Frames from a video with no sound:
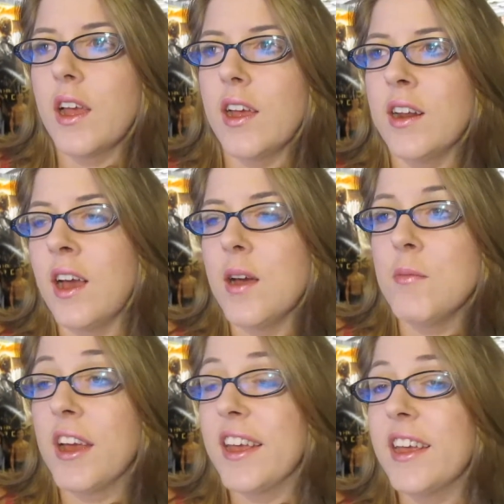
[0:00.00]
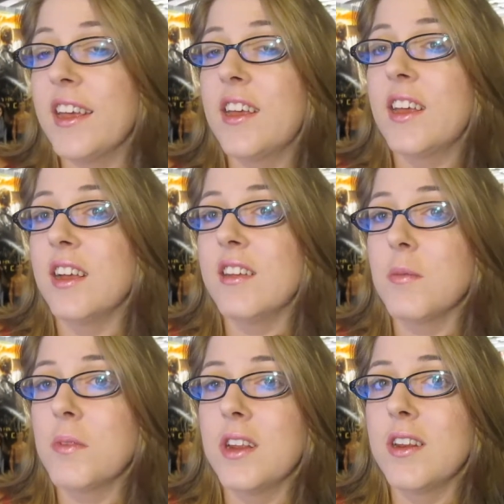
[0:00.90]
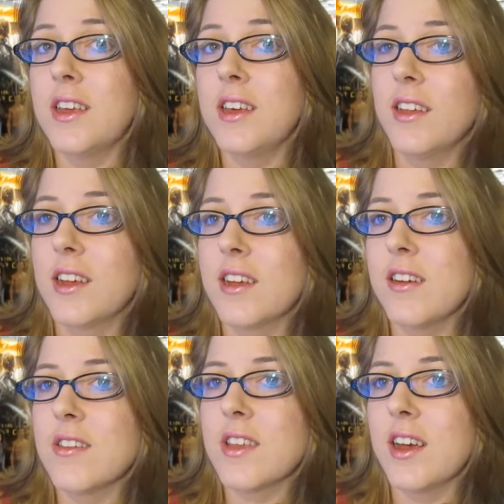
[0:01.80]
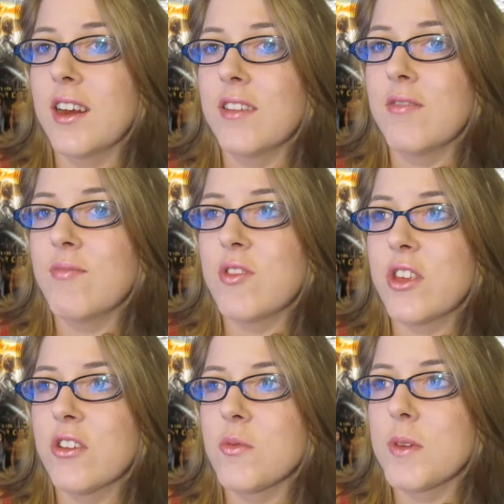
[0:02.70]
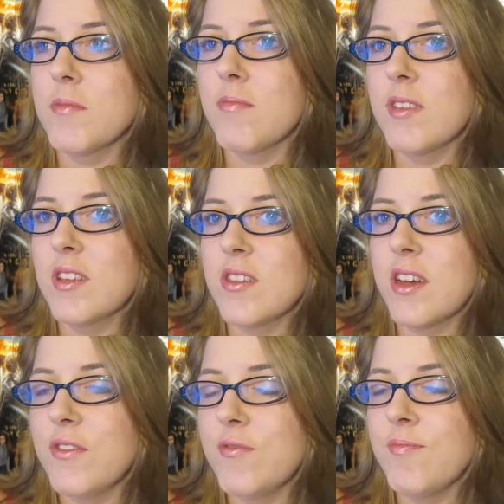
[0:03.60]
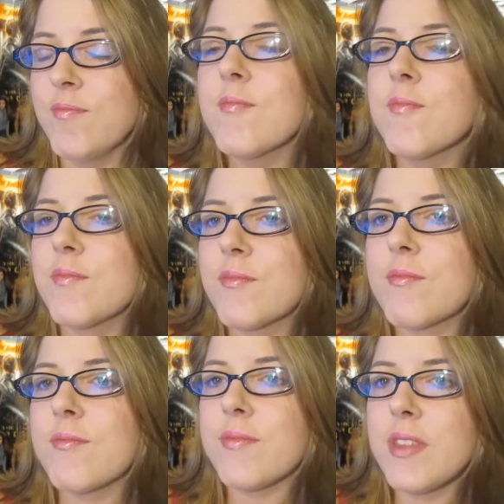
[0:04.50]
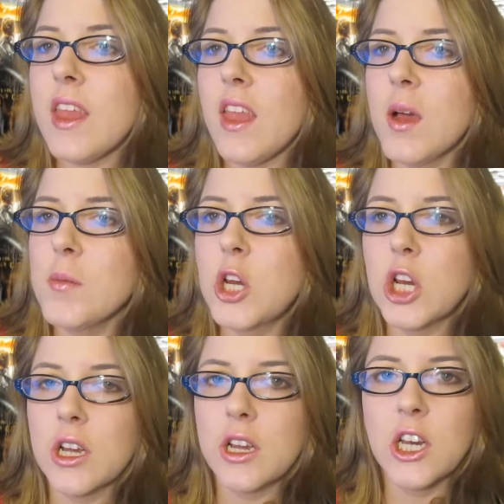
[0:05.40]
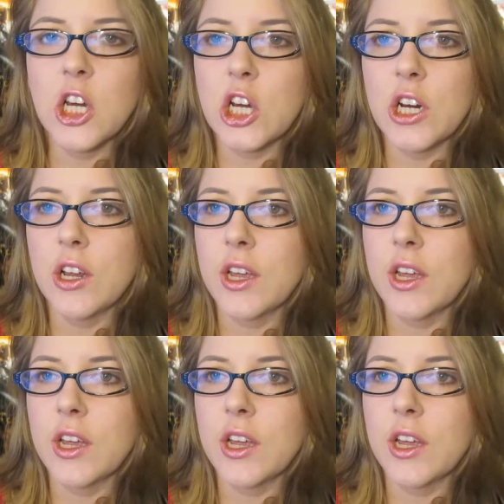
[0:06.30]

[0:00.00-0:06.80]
And I'm not attempting to kill it because it kind of scares me and stuff. I'm a chicken check and shit,